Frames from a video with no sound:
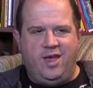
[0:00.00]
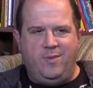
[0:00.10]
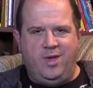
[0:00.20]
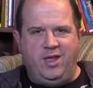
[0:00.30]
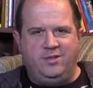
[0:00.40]

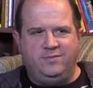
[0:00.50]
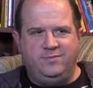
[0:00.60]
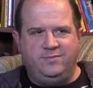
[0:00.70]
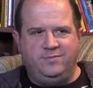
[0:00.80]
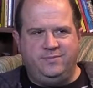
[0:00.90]
I mean,
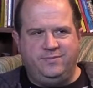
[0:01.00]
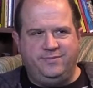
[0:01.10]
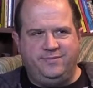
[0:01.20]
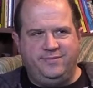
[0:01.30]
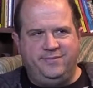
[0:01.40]

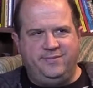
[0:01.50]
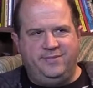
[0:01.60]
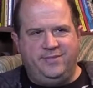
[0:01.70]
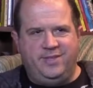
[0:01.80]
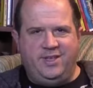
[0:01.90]

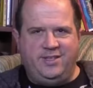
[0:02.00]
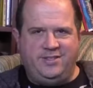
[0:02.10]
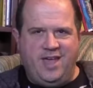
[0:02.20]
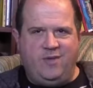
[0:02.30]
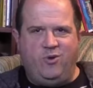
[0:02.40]
it's
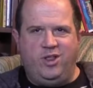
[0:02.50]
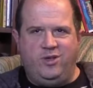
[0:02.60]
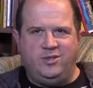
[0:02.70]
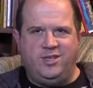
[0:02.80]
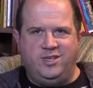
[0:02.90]
kind of one of
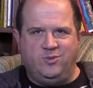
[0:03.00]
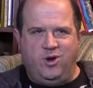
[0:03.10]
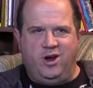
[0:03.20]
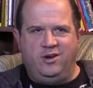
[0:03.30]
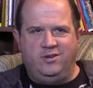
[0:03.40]
those things
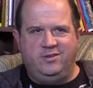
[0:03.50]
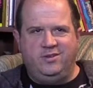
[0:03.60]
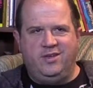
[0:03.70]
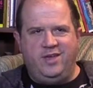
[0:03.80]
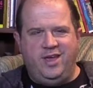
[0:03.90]
where
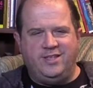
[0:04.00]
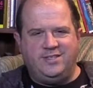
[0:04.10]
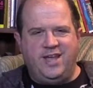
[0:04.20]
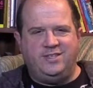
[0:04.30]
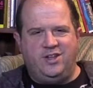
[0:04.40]
it's
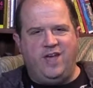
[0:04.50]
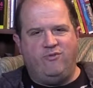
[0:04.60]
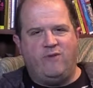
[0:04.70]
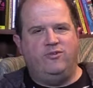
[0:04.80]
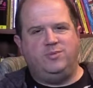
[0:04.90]
nice to have
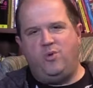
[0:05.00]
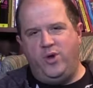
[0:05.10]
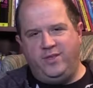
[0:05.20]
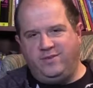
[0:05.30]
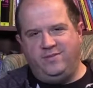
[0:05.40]
reference
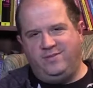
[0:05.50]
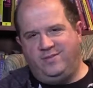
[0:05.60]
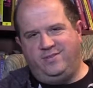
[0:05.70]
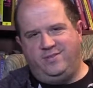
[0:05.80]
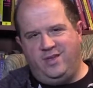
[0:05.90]
points
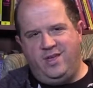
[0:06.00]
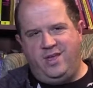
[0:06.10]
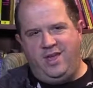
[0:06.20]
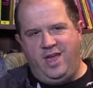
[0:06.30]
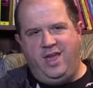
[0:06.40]

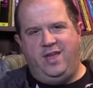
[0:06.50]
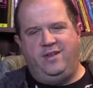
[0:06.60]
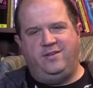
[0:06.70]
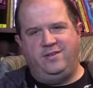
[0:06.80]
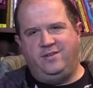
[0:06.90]
and